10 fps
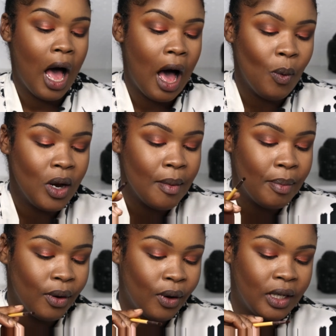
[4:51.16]
I want to
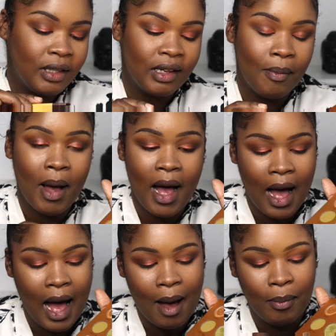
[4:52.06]
put on some
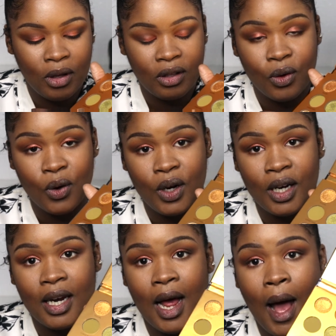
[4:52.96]

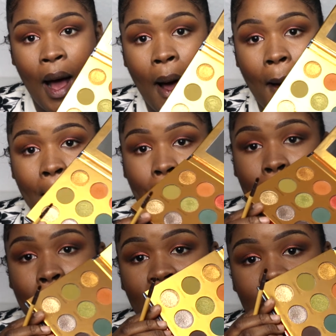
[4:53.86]
Amazon
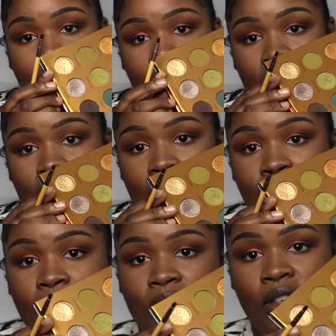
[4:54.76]
Bazin,
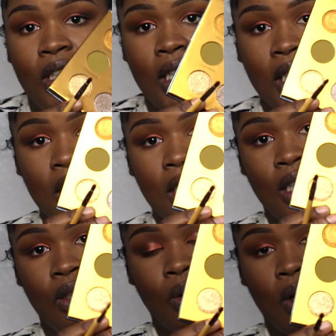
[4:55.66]
which is this
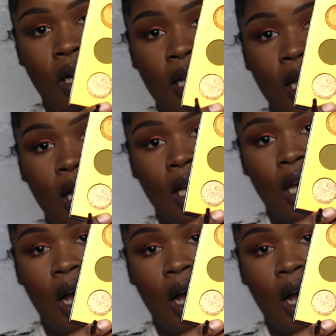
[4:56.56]
cute colour here.